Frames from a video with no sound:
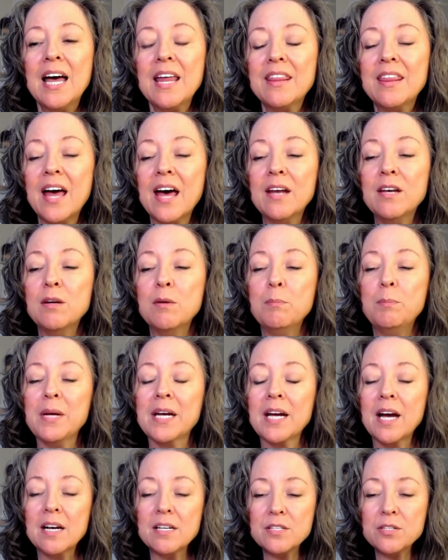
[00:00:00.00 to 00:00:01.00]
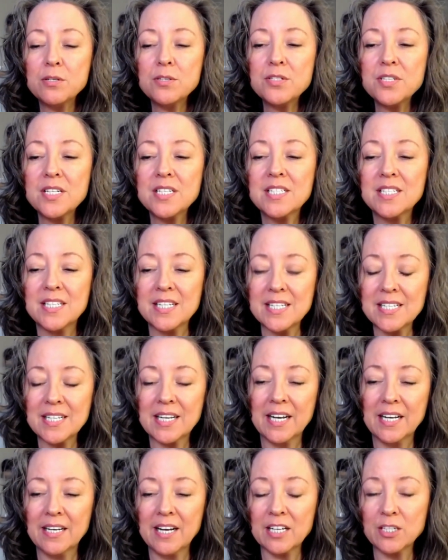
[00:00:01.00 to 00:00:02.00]
then because there's a
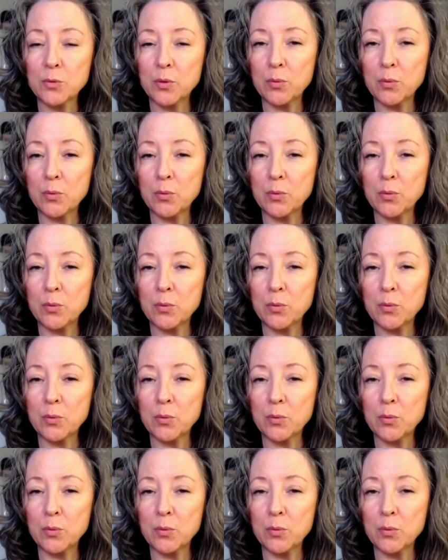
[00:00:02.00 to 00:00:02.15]
disconnect